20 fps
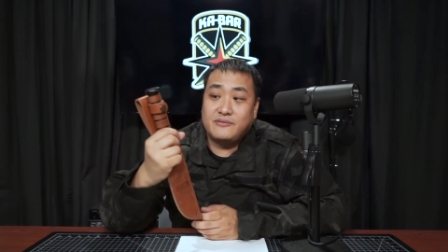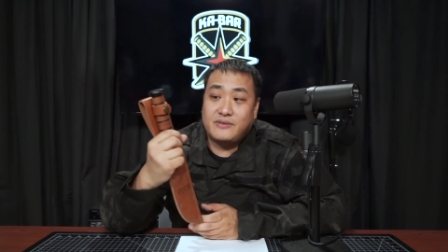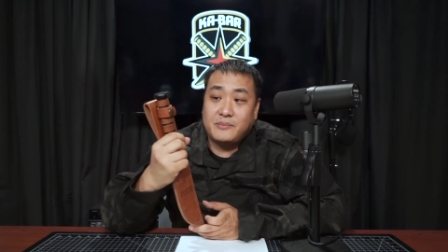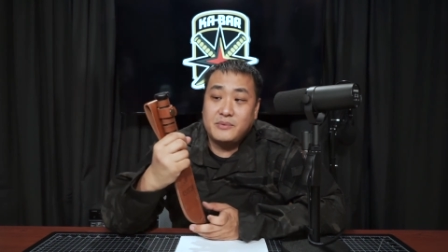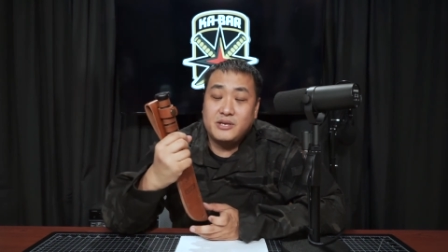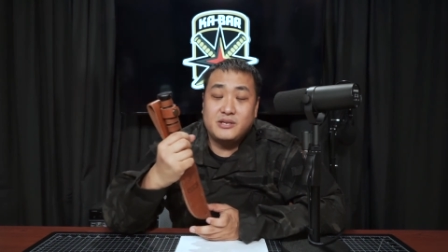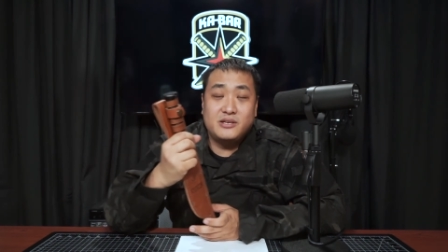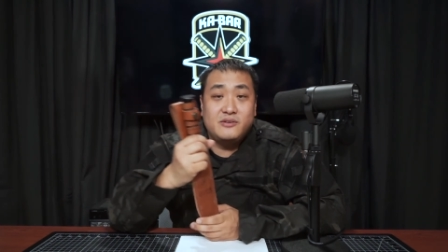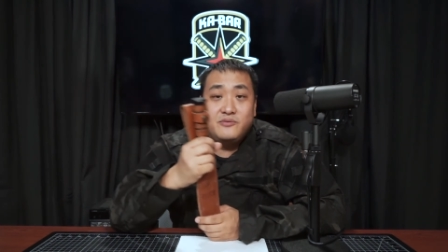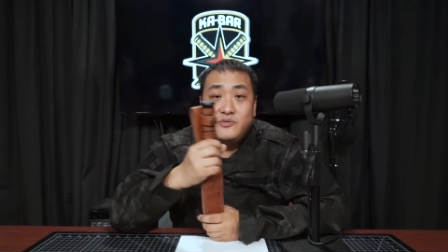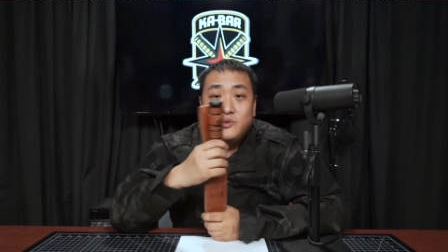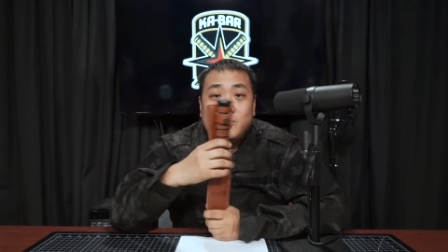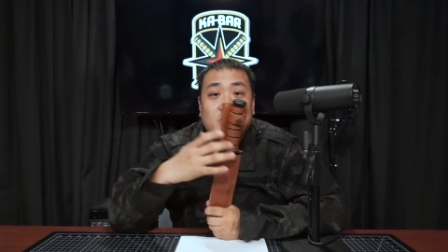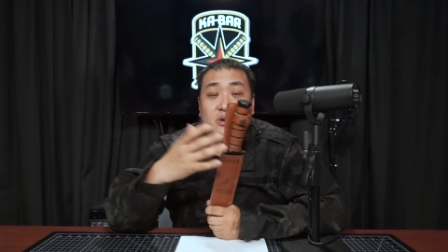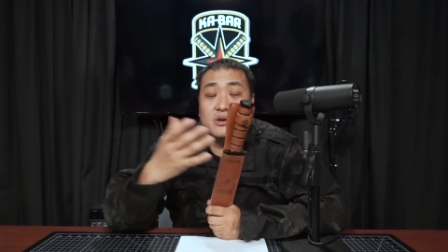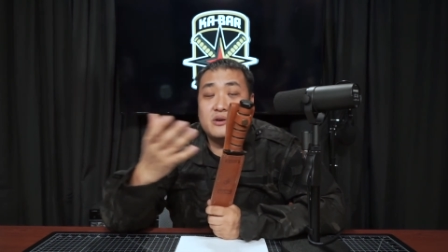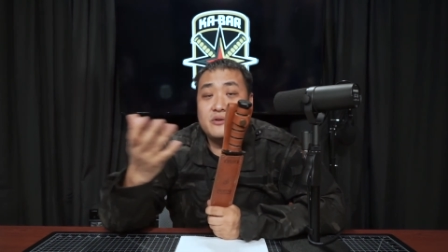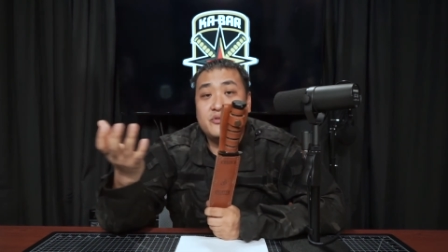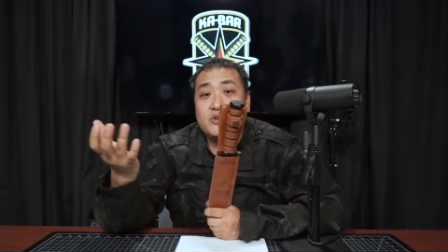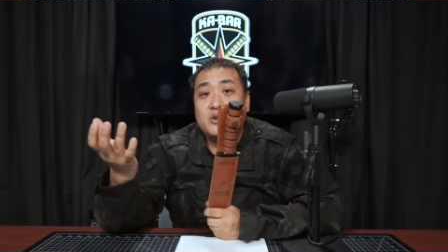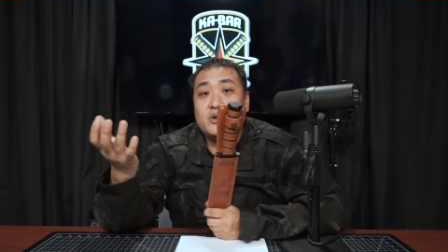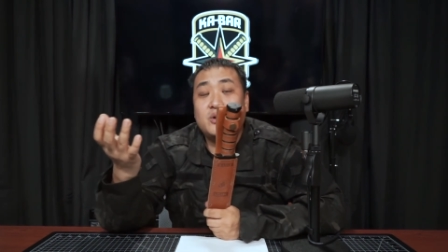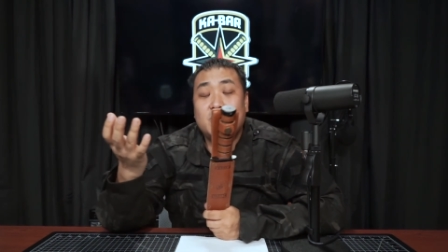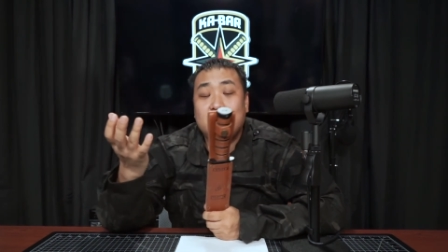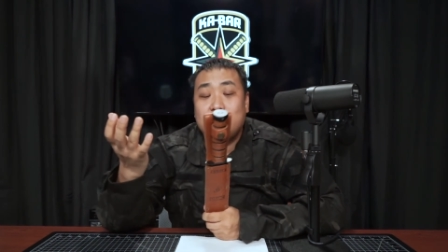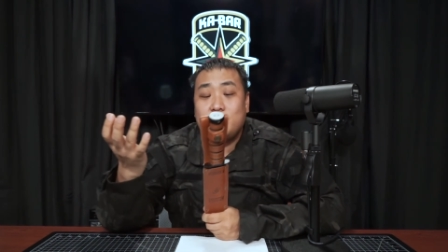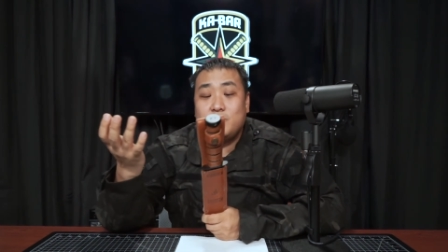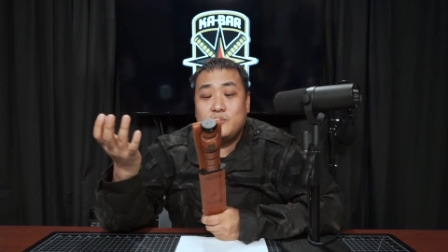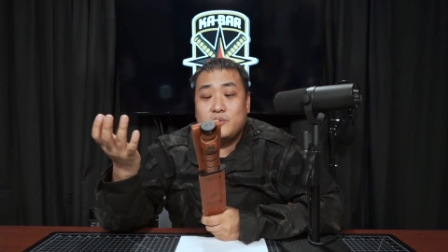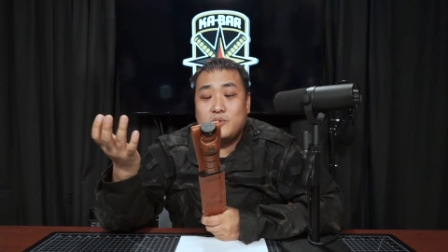I mean, if you
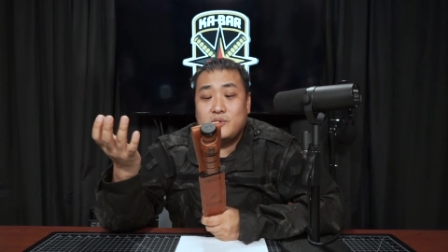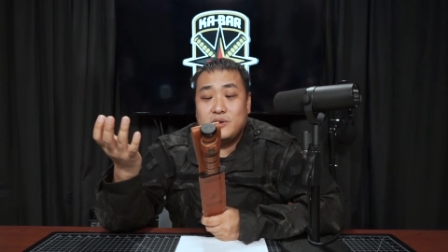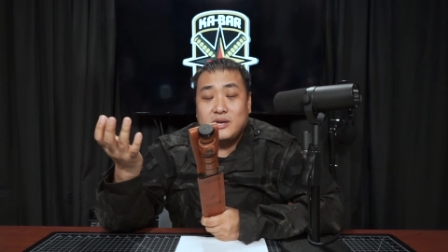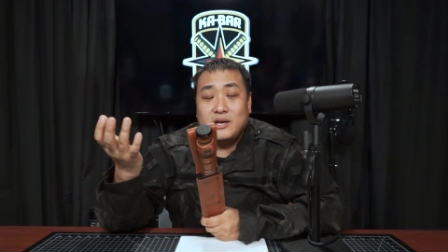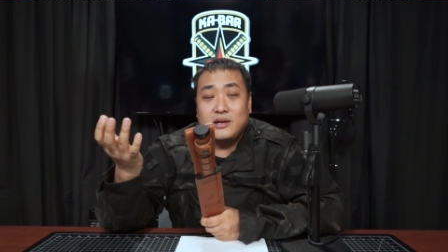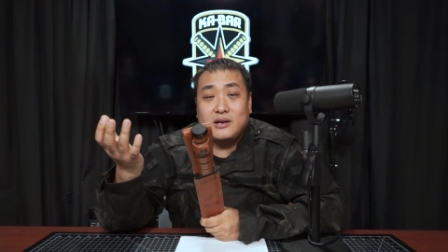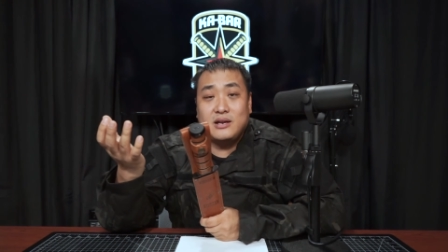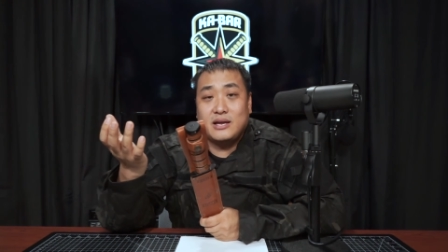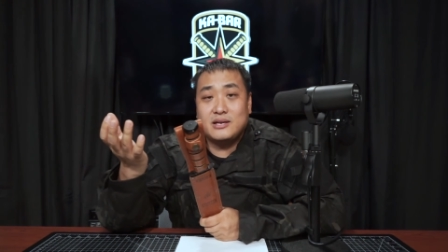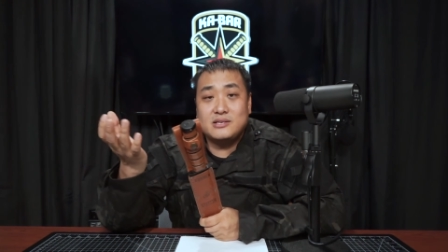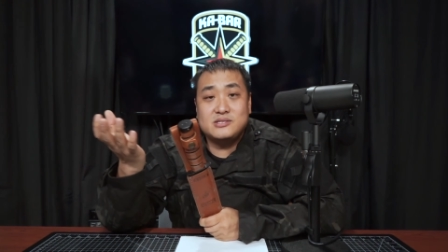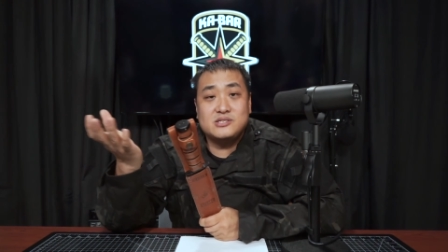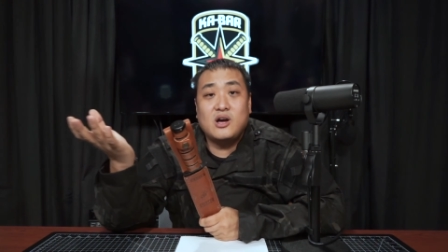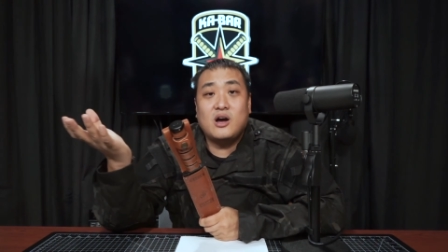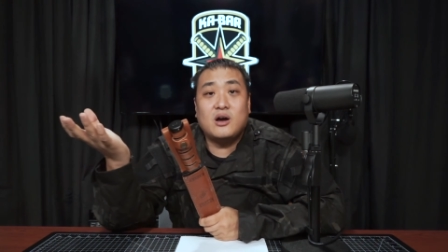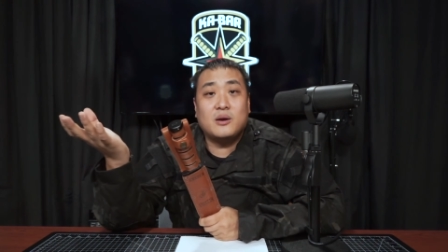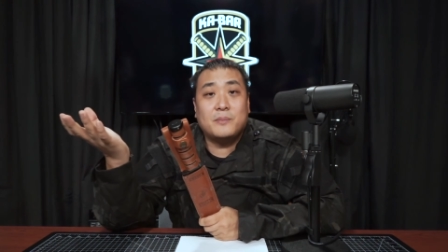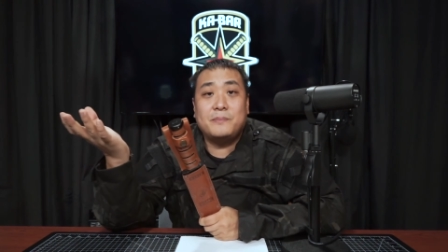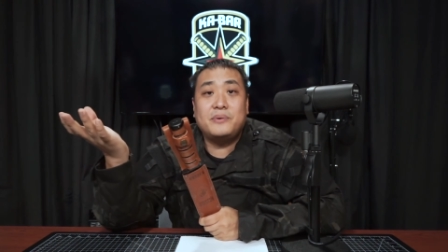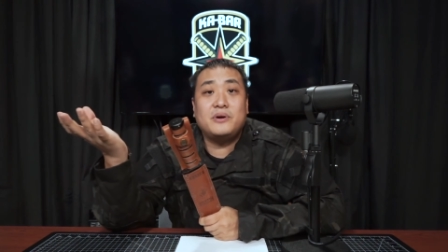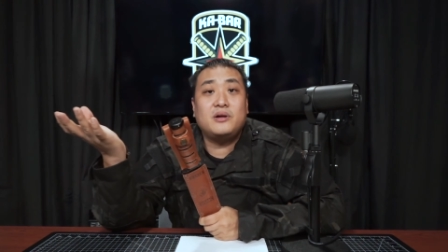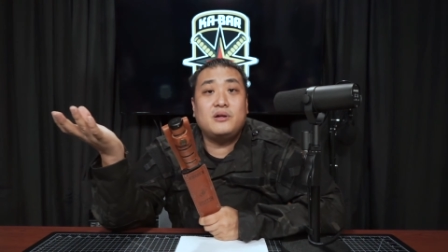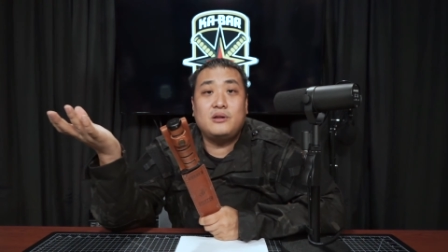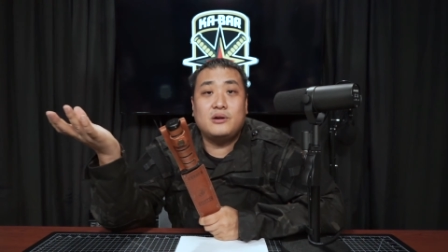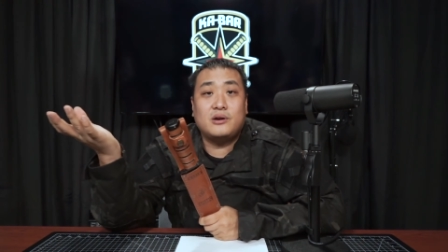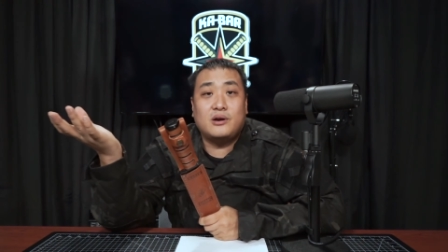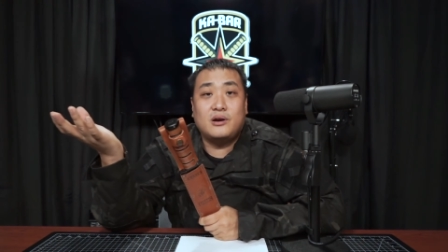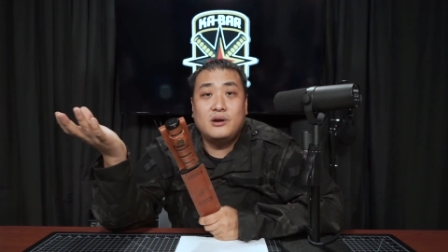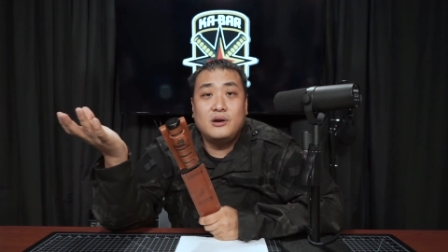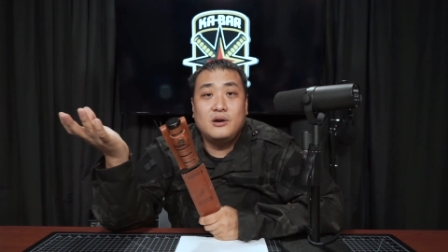go get like SOG
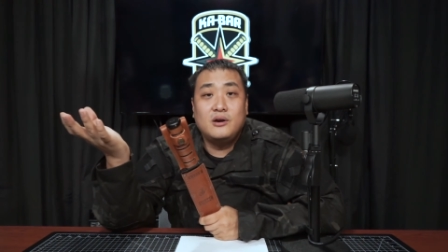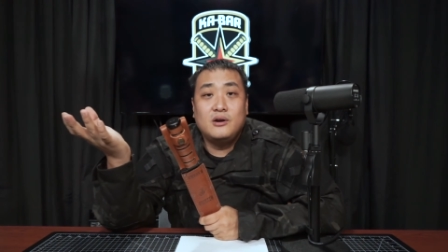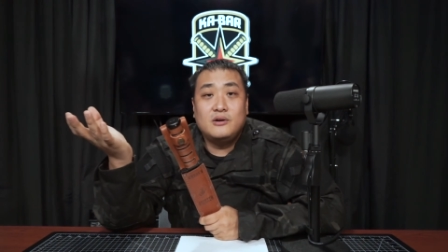Pillar,